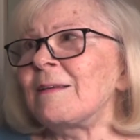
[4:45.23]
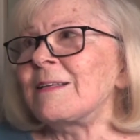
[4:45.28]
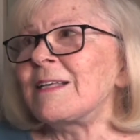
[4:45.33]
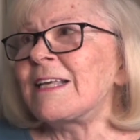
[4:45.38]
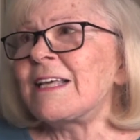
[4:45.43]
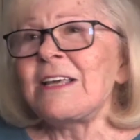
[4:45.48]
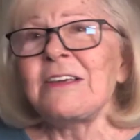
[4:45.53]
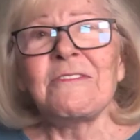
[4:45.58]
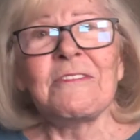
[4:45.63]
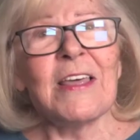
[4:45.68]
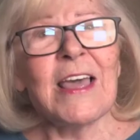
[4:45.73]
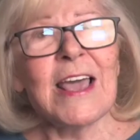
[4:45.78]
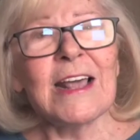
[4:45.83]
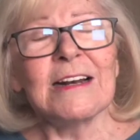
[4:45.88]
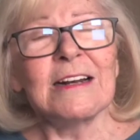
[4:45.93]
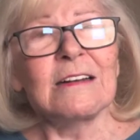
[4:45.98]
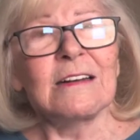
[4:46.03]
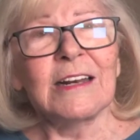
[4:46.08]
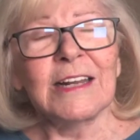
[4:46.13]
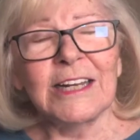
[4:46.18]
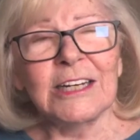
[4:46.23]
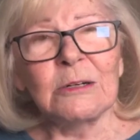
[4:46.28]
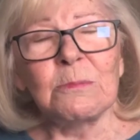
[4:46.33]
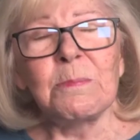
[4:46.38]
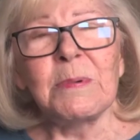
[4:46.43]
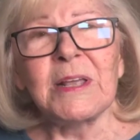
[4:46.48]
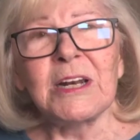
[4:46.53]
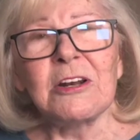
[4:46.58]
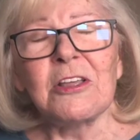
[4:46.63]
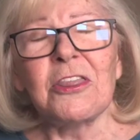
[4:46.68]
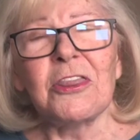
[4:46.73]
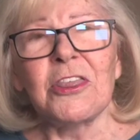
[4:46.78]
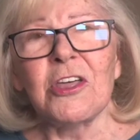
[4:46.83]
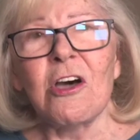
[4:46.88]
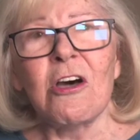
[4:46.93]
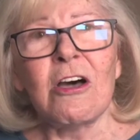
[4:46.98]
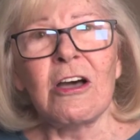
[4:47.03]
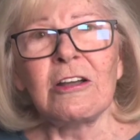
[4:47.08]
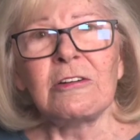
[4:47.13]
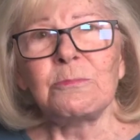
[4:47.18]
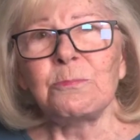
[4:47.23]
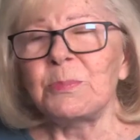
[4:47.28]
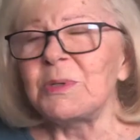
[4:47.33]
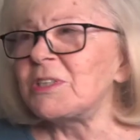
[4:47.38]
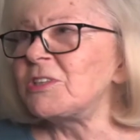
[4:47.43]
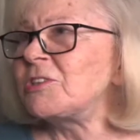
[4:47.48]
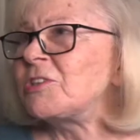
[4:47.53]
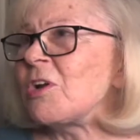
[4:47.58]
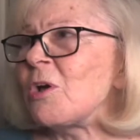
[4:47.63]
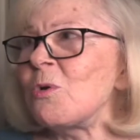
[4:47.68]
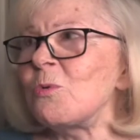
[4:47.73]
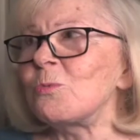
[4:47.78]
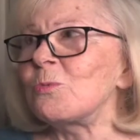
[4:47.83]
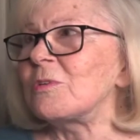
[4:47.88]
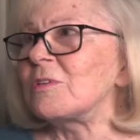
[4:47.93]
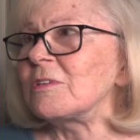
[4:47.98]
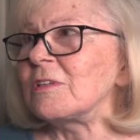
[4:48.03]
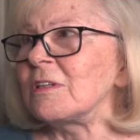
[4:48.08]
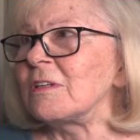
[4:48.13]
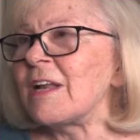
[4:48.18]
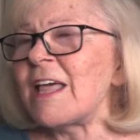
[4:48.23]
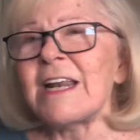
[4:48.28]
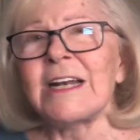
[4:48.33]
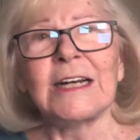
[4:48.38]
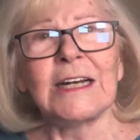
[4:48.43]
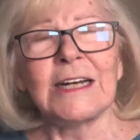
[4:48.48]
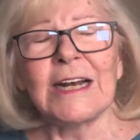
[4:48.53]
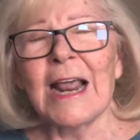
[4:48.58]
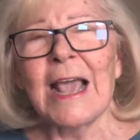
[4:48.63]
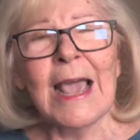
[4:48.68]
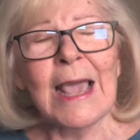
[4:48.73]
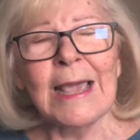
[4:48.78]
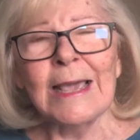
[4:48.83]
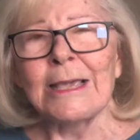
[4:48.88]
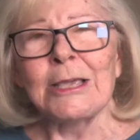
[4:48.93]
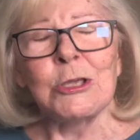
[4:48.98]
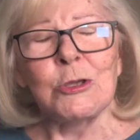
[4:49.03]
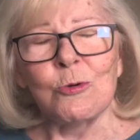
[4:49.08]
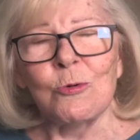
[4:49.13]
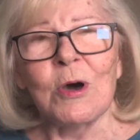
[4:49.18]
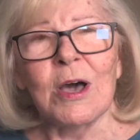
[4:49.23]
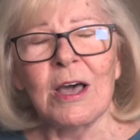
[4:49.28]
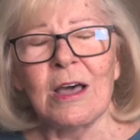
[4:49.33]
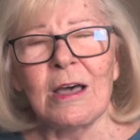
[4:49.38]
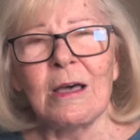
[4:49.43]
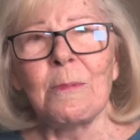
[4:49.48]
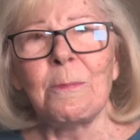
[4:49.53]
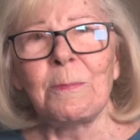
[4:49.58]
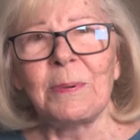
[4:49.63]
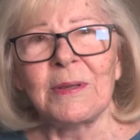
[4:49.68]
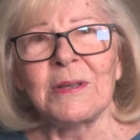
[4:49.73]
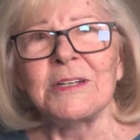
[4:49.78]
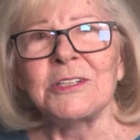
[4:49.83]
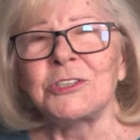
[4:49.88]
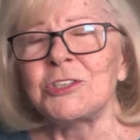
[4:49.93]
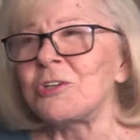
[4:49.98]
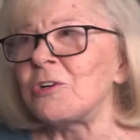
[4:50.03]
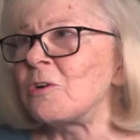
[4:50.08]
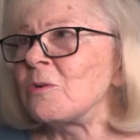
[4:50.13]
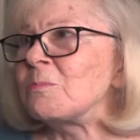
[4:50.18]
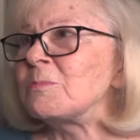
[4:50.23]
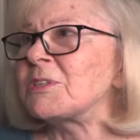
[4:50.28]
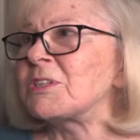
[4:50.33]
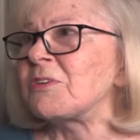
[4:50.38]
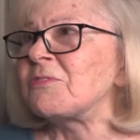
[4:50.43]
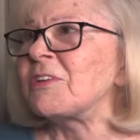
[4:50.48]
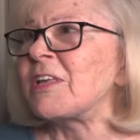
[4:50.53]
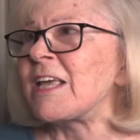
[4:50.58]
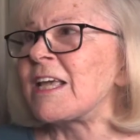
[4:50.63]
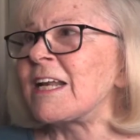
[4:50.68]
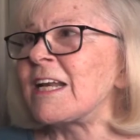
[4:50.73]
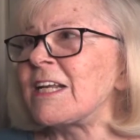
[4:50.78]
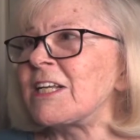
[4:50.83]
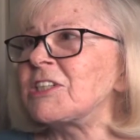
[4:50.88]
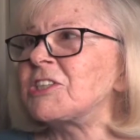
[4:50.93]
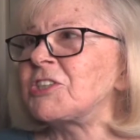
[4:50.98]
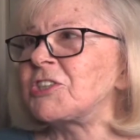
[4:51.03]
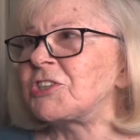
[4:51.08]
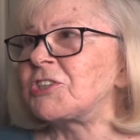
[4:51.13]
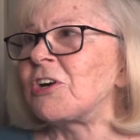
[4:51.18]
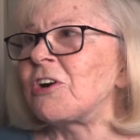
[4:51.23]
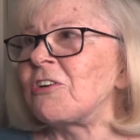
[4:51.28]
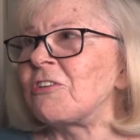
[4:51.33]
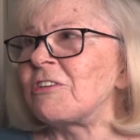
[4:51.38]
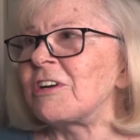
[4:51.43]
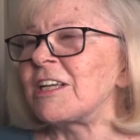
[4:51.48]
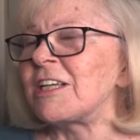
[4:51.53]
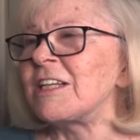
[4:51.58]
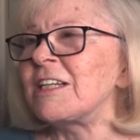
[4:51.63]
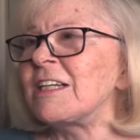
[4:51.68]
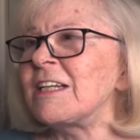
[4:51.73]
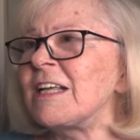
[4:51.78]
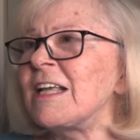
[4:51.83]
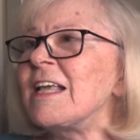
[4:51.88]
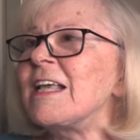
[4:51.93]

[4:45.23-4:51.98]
Give that a little bit of thought, but don't let it hang you up in terms of getting started.